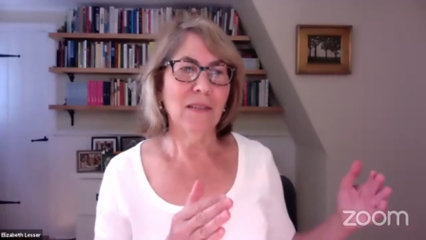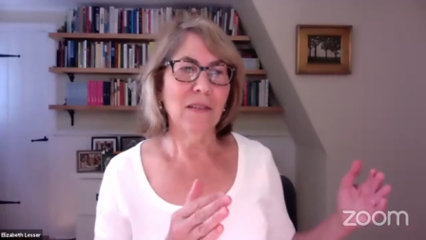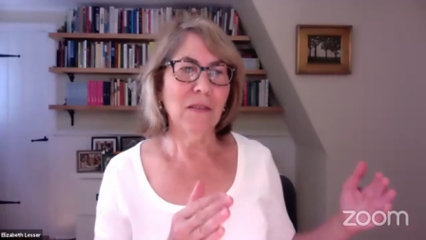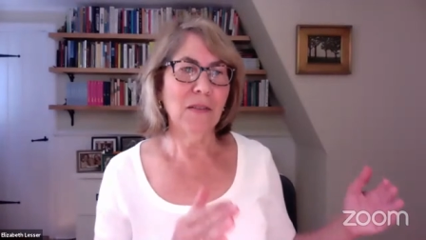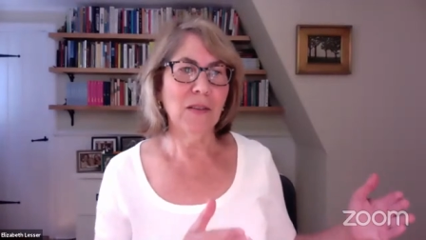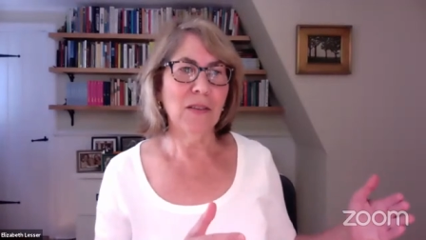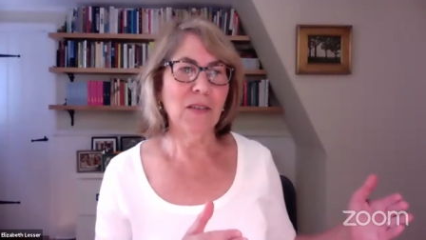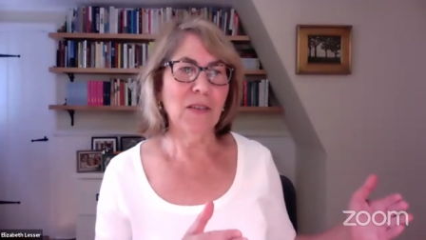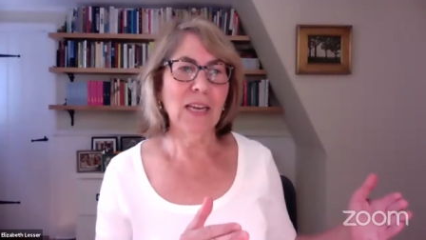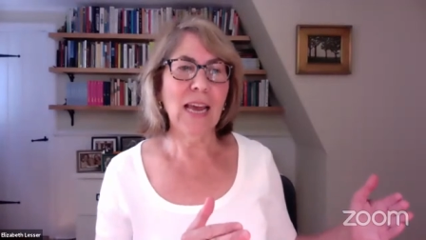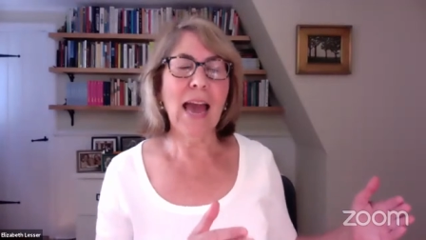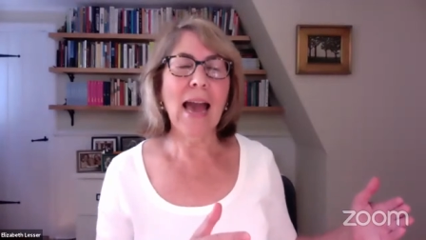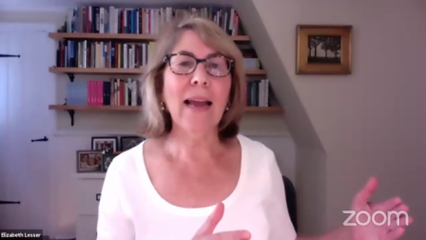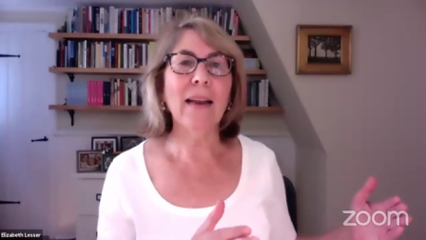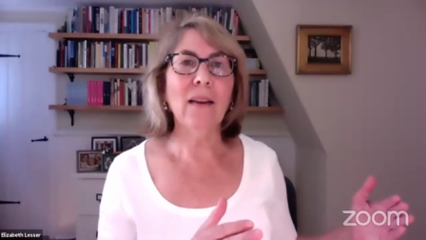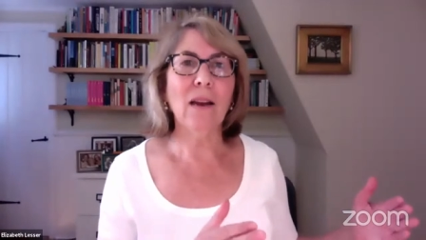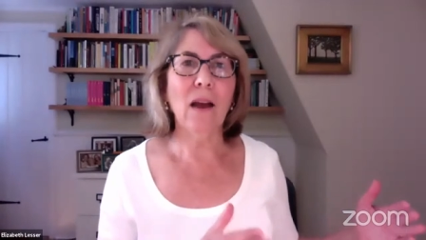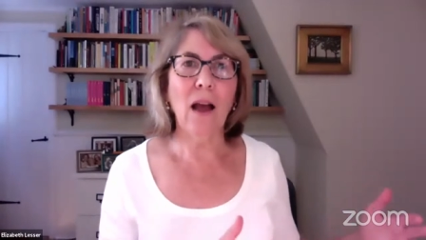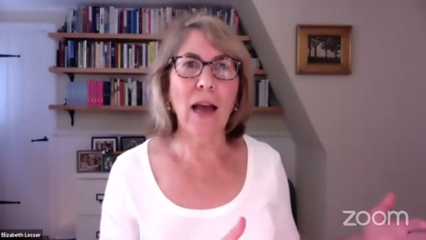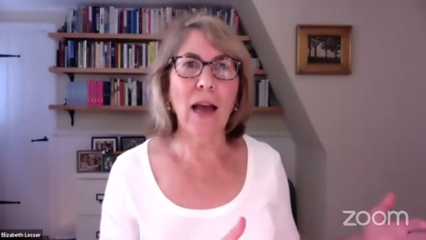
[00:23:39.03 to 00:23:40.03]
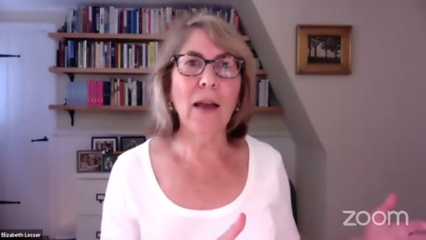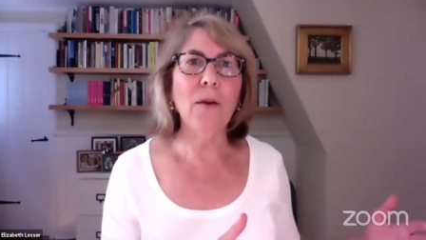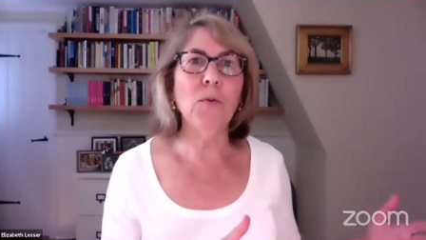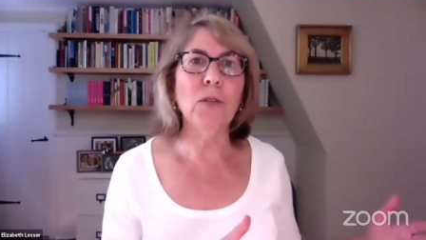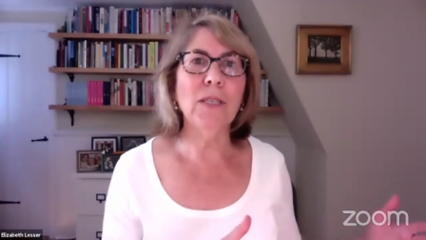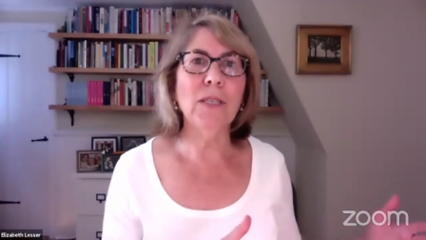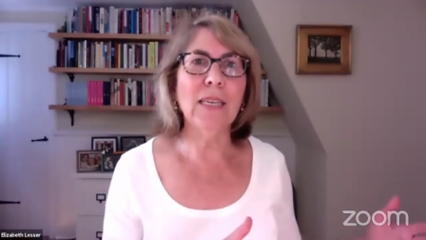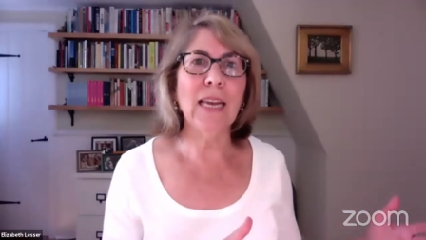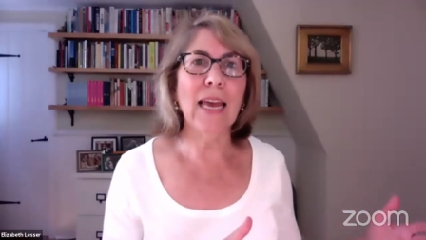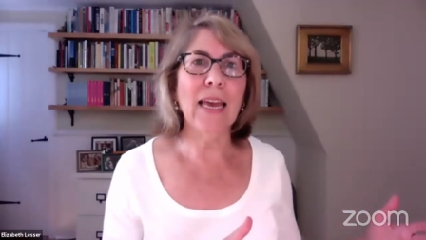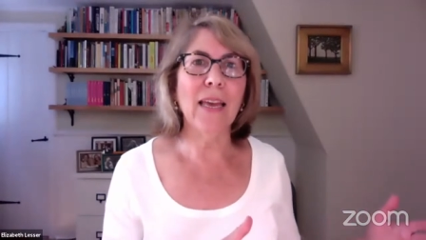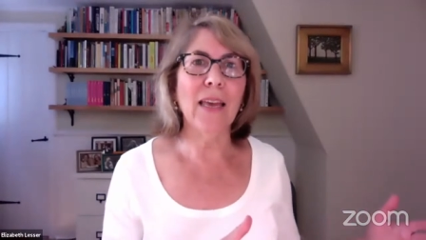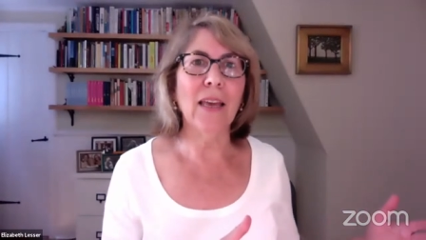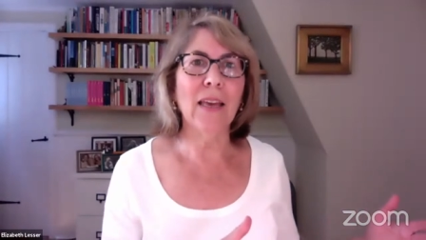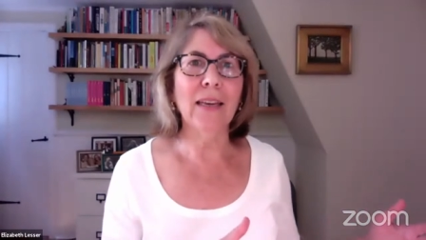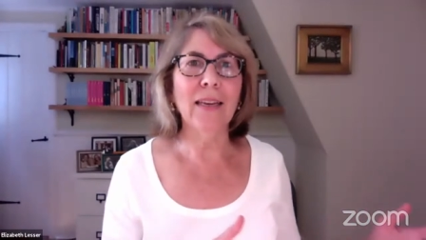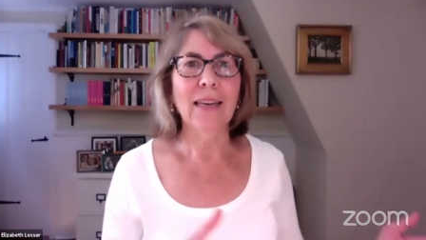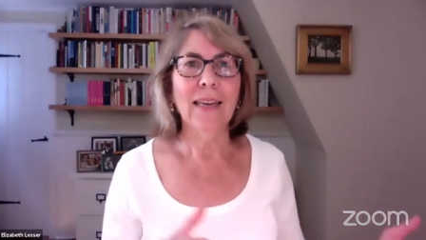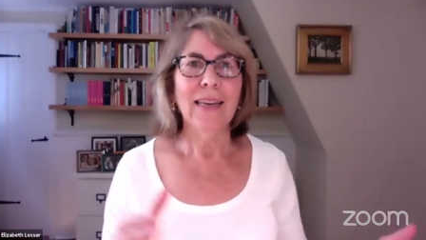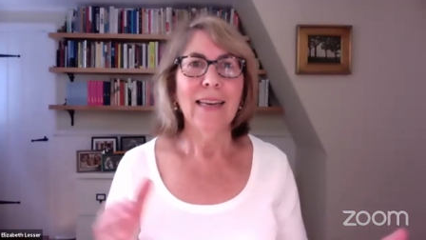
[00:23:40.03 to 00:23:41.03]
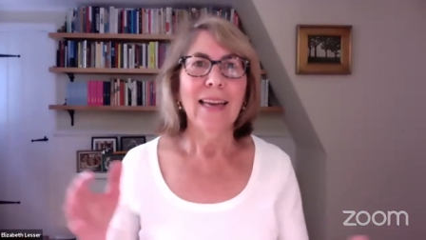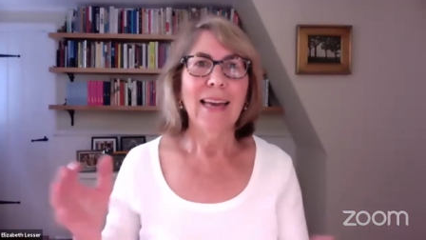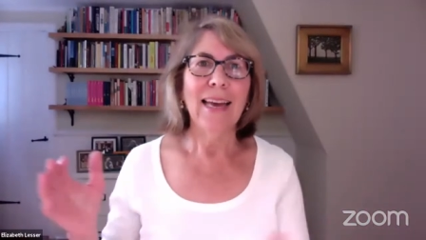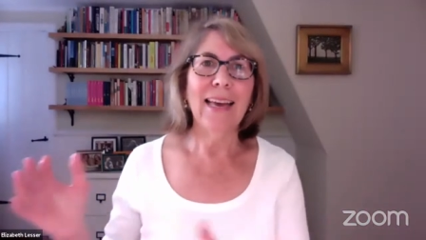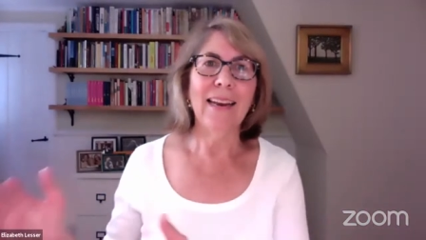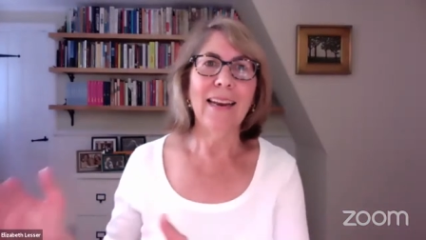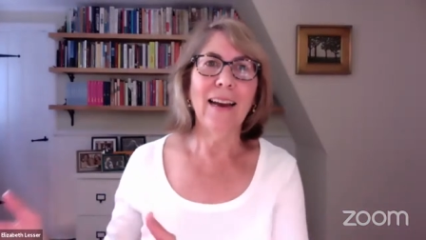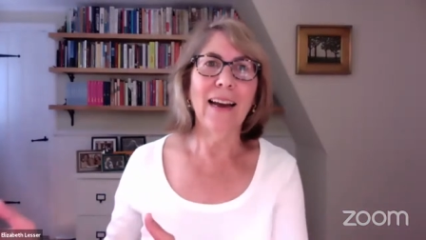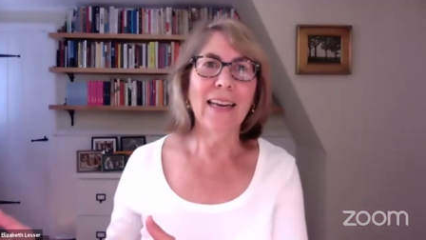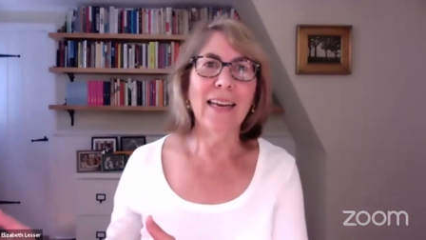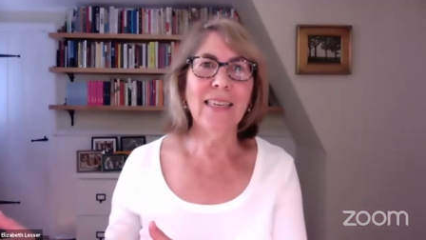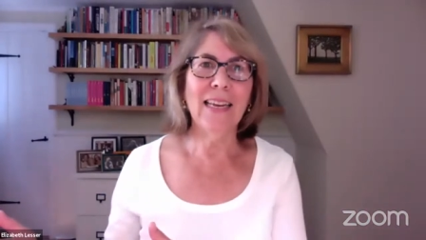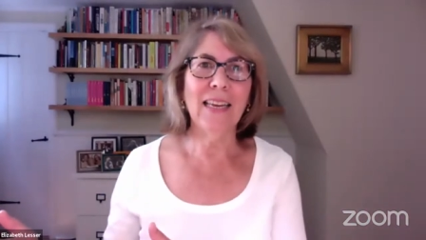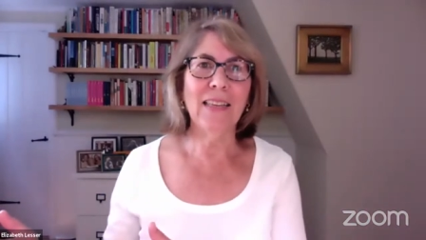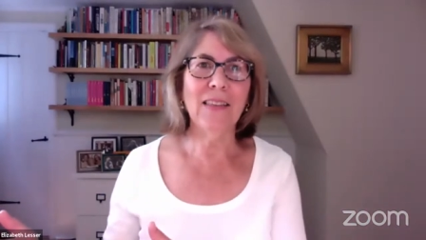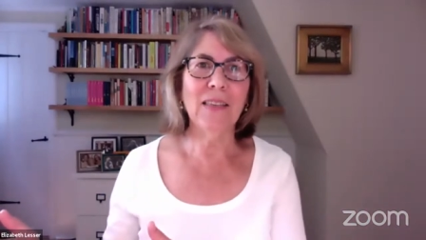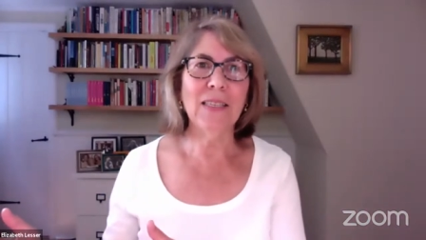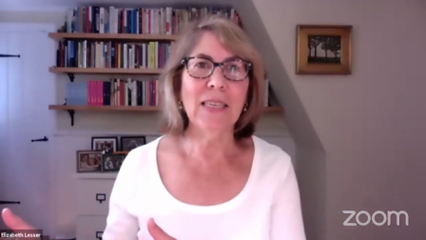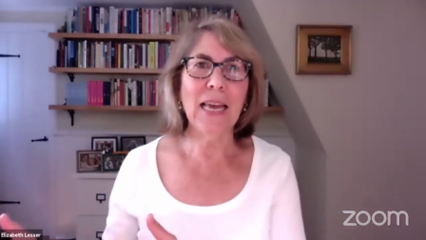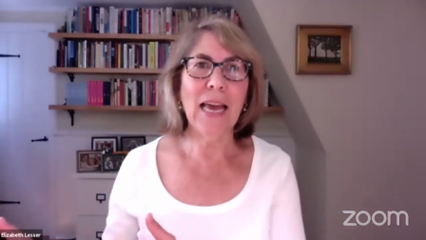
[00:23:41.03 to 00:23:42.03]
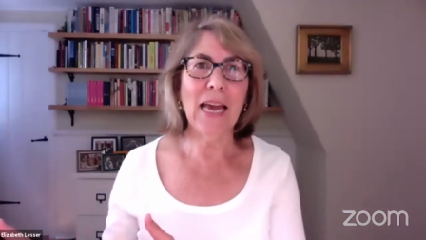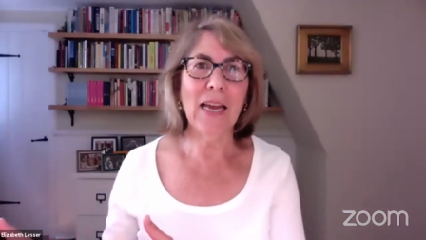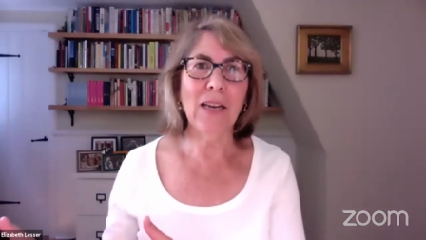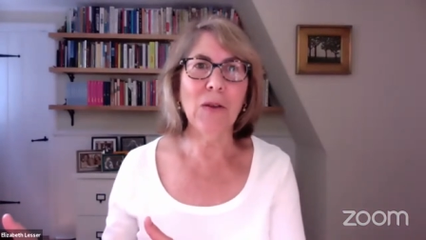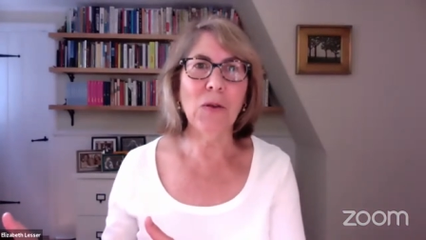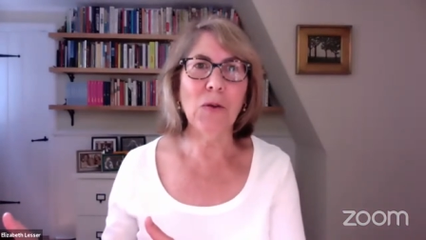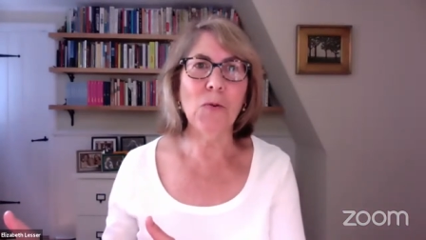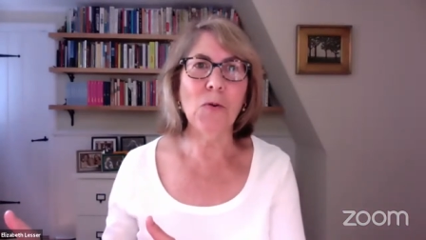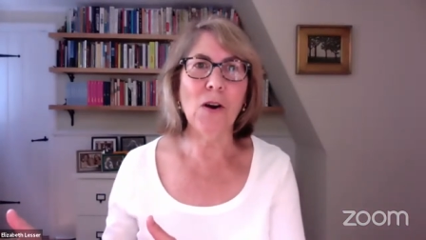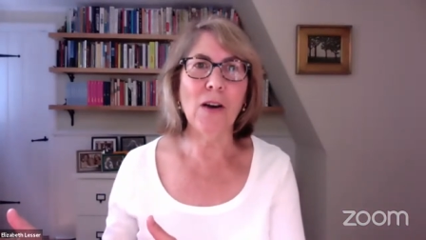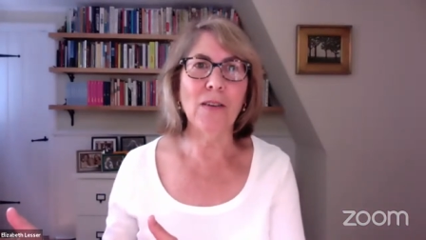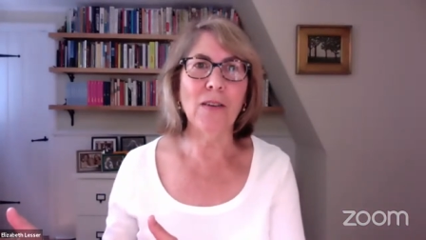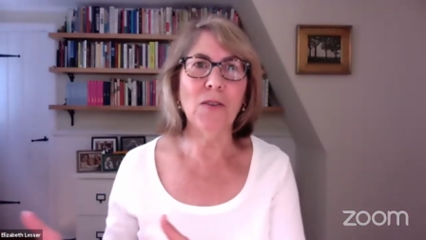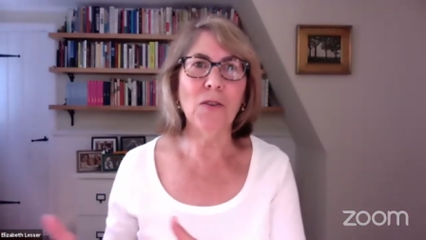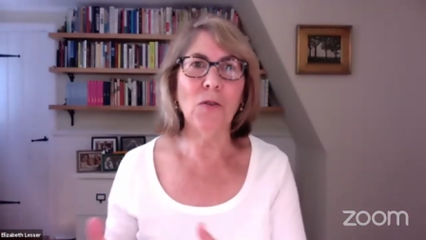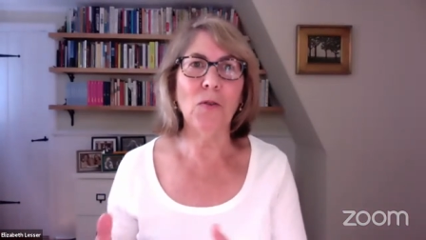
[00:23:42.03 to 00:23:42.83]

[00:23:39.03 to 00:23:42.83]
the tack I was taking, and I take the tack you want.